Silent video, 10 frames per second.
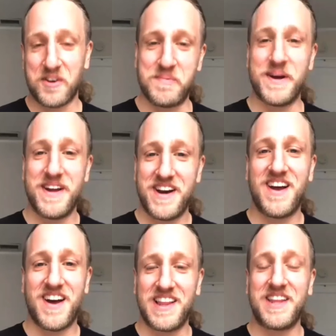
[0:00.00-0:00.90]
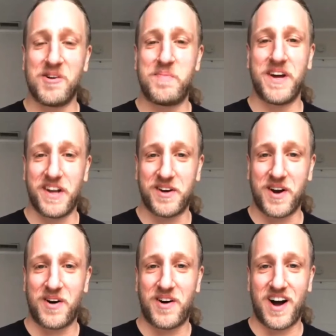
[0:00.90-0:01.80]
bit, you
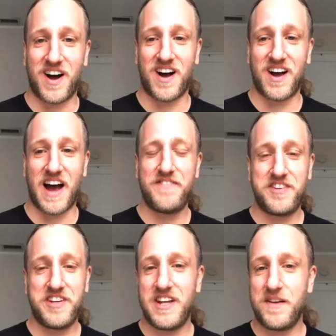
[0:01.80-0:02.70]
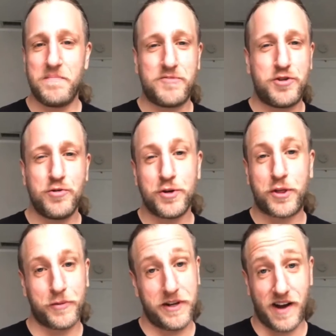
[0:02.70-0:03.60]
know. I've seen him 2 or
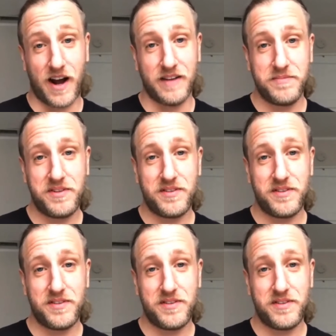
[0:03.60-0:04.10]
3 times